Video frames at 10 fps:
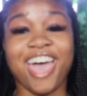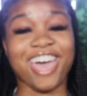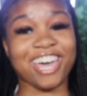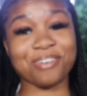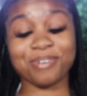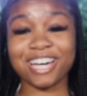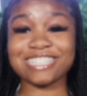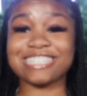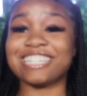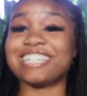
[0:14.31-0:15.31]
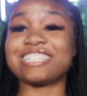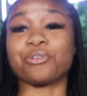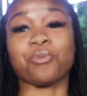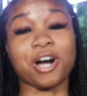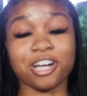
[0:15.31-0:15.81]
hey bosses,
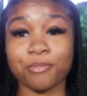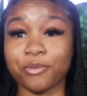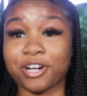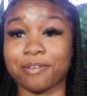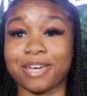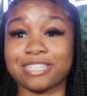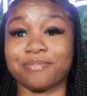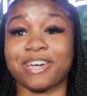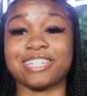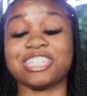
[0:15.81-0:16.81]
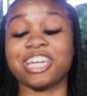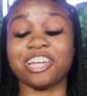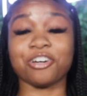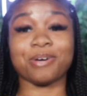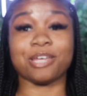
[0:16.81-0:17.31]
welcome or welcome back to my
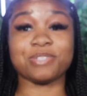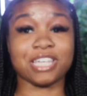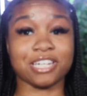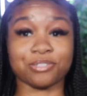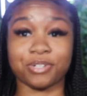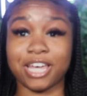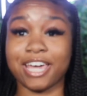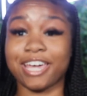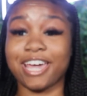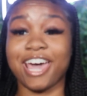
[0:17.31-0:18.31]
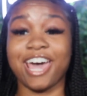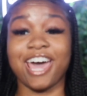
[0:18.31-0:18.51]
channel. My name is Candice Renee.